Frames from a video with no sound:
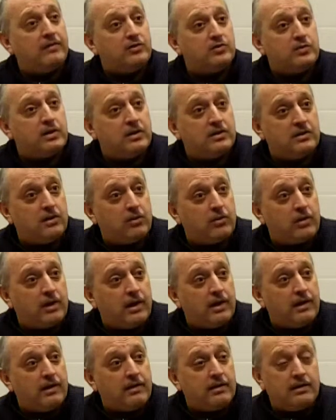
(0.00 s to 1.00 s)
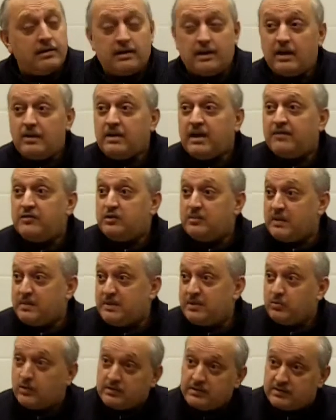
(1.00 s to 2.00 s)
I have to swear in the Quran. Now you have to pay
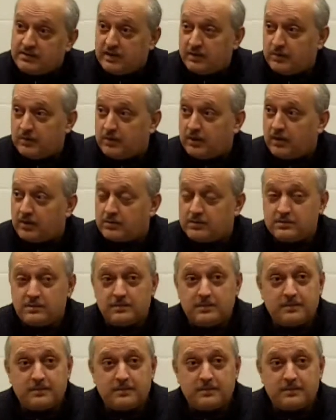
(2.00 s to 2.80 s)
me $20,000.